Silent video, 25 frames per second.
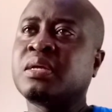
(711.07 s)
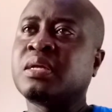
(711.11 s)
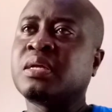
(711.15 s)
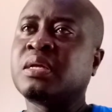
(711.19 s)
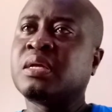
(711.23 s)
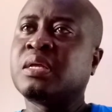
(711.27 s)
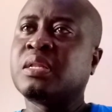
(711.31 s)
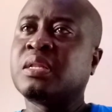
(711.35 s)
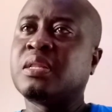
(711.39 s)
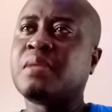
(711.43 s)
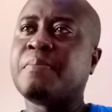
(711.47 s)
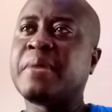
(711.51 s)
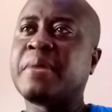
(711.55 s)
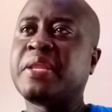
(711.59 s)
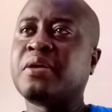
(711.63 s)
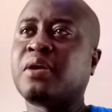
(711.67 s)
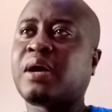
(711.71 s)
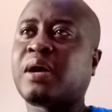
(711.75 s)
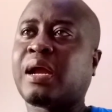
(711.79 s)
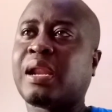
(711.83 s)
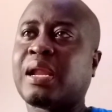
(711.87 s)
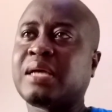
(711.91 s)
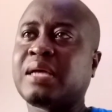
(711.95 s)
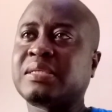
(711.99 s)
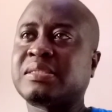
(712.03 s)
the middle
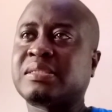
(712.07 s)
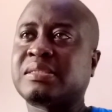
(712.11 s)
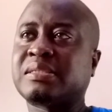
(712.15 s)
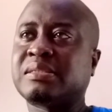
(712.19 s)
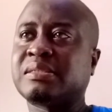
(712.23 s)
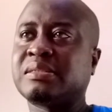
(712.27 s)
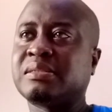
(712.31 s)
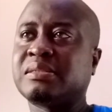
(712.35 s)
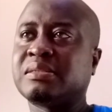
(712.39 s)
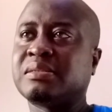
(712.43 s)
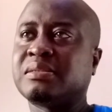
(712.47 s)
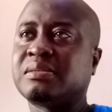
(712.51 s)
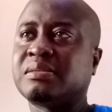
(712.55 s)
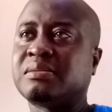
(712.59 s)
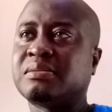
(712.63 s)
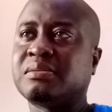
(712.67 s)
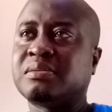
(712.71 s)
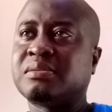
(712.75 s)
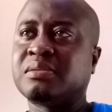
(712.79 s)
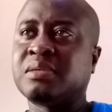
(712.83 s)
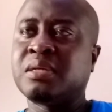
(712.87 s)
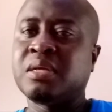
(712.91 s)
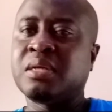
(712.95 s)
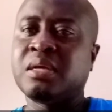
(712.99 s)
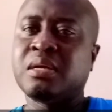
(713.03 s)
class,
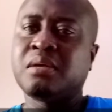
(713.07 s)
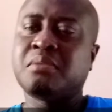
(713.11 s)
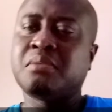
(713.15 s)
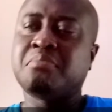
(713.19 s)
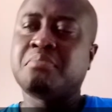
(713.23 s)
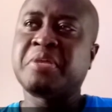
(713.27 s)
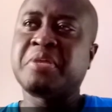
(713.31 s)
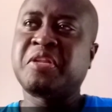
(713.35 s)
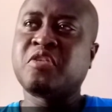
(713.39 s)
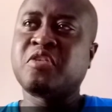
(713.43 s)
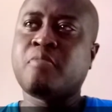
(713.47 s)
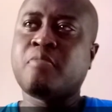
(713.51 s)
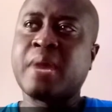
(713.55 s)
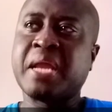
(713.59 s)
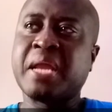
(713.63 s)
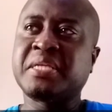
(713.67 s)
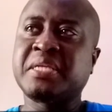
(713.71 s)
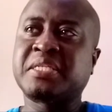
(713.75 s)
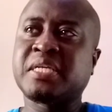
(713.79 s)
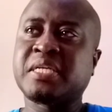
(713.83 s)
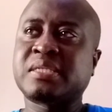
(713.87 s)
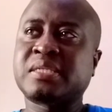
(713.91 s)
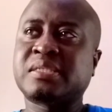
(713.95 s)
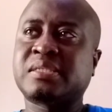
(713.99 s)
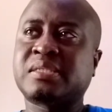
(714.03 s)
middle
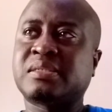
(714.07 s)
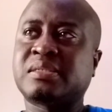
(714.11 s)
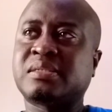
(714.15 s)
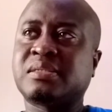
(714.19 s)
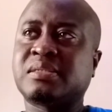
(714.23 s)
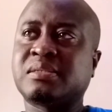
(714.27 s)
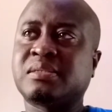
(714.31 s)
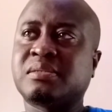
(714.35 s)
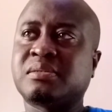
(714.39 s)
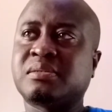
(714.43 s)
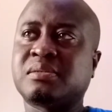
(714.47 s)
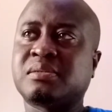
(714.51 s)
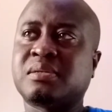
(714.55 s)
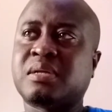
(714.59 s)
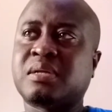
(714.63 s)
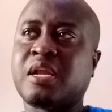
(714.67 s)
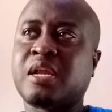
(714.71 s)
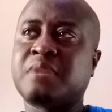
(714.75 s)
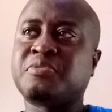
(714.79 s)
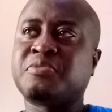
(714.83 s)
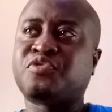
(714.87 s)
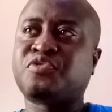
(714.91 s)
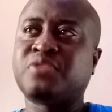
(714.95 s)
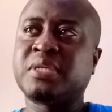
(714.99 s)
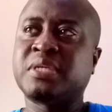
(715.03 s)
managers,
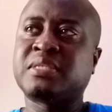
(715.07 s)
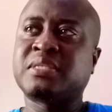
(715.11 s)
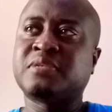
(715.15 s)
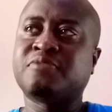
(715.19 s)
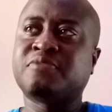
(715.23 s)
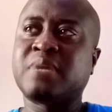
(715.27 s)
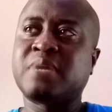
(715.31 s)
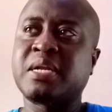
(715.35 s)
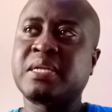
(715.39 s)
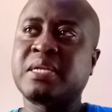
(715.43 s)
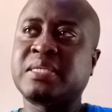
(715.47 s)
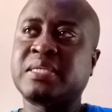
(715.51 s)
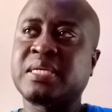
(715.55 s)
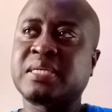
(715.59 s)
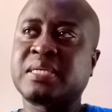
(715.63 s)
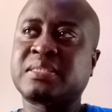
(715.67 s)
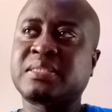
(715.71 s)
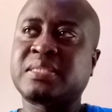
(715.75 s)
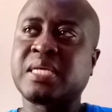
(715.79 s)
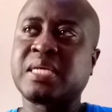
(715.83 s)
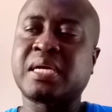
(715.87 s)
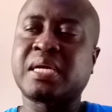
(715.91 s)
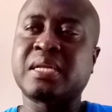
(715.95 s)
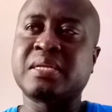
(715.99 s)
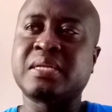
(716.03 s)
administrative managers,
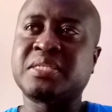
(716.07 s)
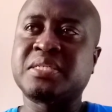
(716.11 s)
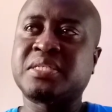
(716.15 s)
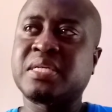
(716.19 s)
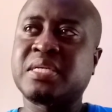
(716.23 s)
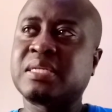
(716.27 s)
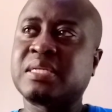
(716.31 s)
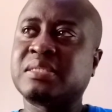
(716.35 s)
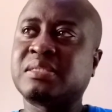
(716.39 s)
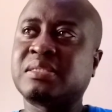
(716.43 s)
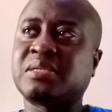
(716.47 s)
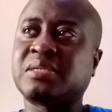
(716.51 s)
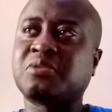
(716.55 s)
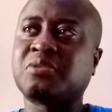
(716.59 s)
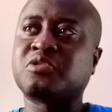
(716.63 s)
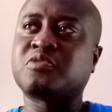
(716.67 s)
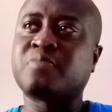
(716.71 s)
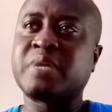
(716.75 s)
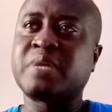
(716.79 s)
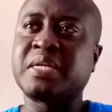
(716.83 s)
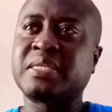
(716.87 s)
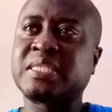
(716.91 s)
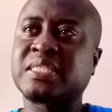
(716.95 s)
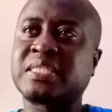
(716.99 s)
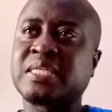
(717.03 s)
technicians, sales
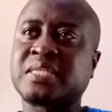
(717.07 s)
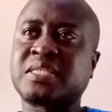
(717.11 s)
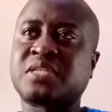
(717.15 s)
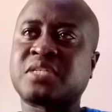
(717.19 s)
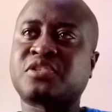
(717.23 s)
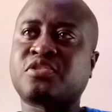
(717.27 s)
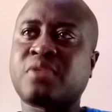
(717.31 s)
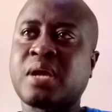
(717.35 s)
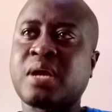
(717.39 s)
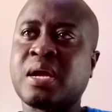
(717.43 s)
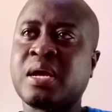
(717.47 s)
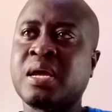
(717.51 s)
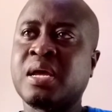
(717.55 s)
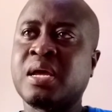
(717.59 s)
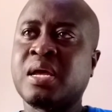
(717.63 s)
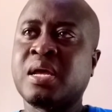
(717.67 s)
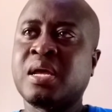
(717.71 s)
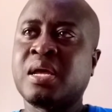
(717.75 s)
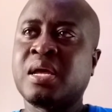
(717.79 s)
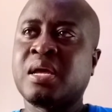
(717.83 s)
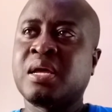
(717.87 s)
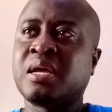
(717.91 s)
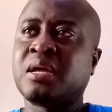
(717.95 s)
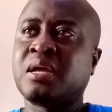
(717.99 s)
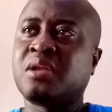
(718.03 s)
managers, etc.
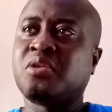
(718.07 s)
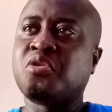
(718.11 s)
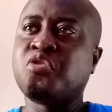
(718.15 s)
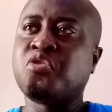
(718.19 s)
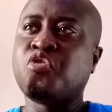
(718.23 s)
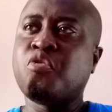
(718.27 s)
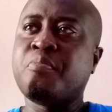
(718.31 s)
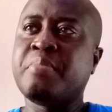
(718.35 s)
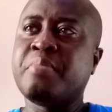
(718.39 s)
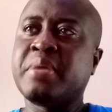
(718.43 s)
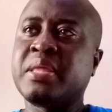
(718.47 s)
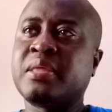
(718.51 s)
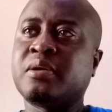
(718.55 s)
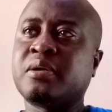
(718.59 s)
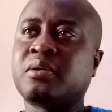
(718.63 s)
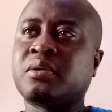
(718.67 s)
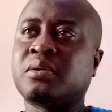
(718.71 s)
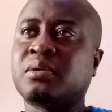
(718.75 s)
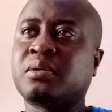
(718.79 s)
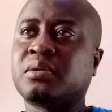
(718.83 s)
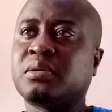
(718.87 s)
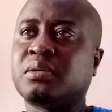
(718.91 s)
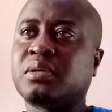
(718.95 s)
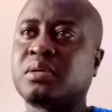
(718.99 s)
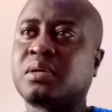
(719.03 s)
Low middle
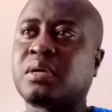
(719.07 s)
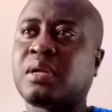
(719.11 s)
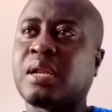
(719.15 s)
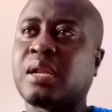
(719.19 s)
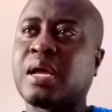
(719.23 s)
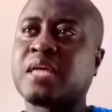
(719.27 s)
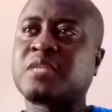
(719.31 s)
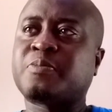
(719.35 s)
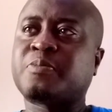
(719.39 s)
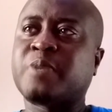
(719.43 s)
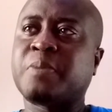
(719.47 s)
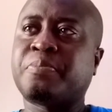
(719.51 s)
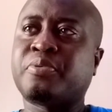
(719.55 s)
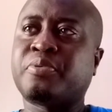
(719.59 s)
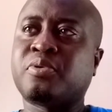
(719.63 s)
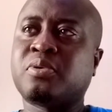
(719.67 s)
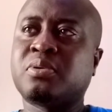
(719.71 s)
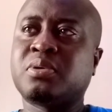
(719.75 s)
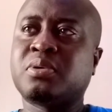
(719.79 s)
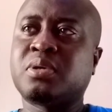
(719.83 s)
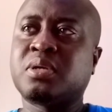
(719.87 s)
class people,